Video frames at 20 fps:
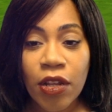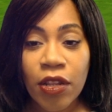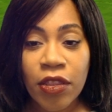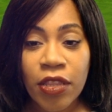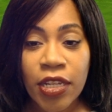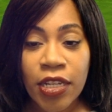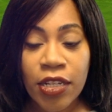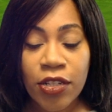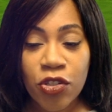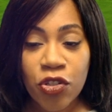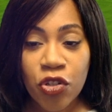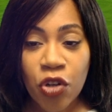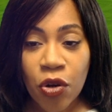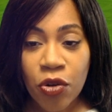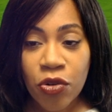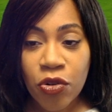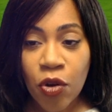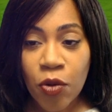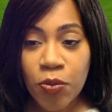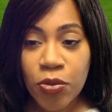the
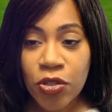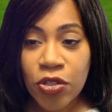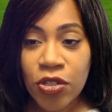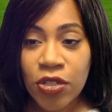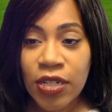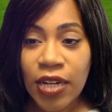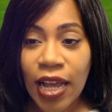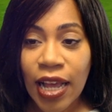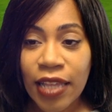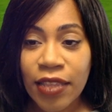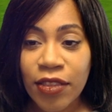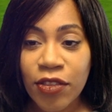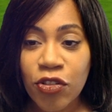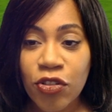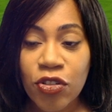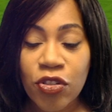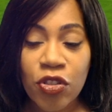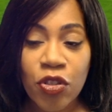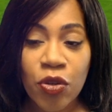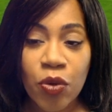stone option and
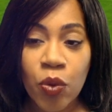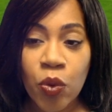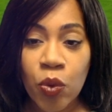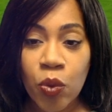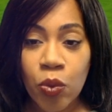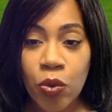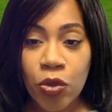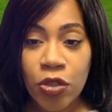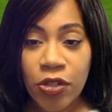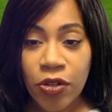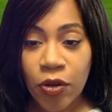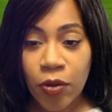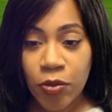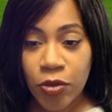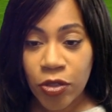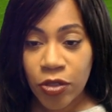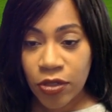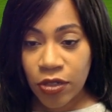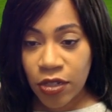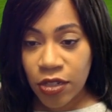just the all wooden
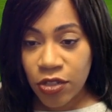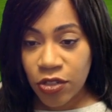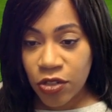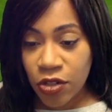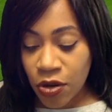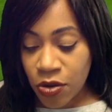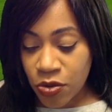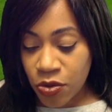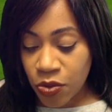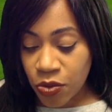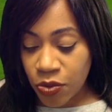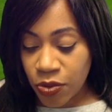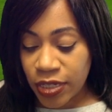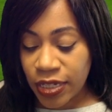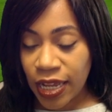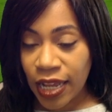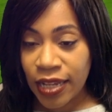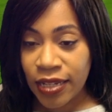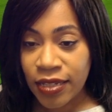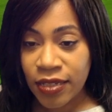option. So the stone always
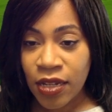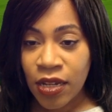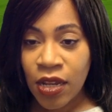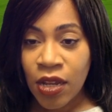has